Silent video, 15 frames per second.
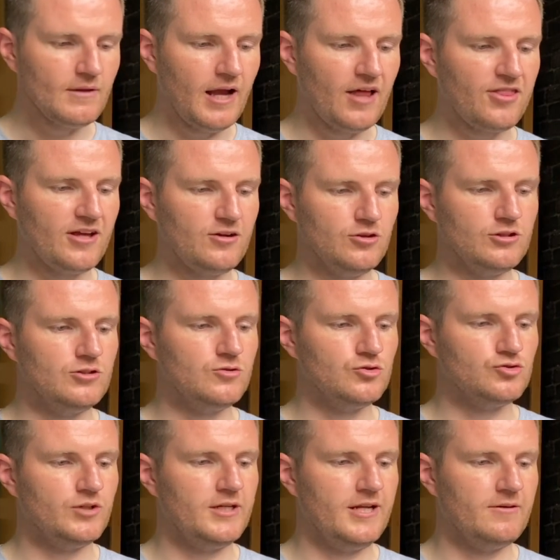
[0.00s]
I think on the nose
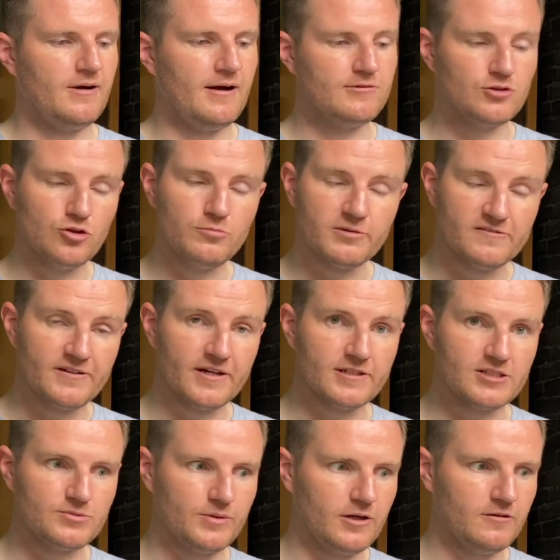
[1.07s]
right now, I do prefer the
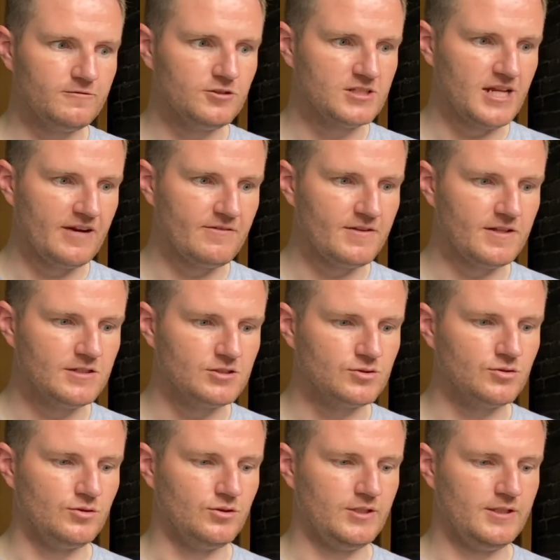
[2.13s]
12, just everything that's
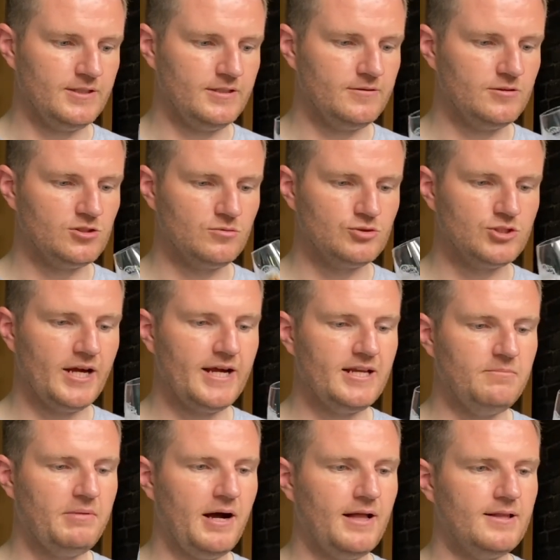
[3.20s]
going on in there. So we'll try it in
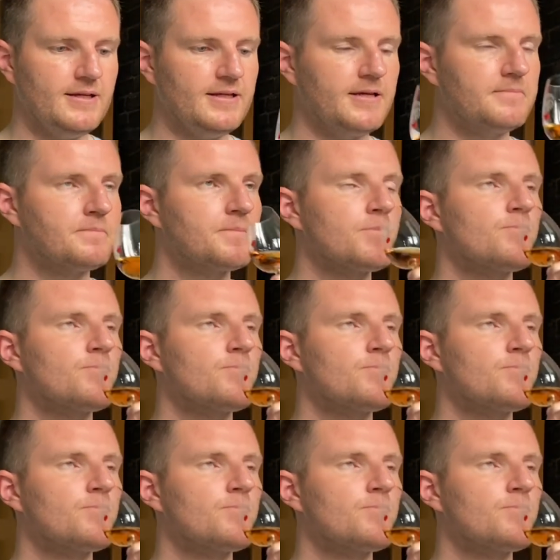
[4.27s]
the palate again.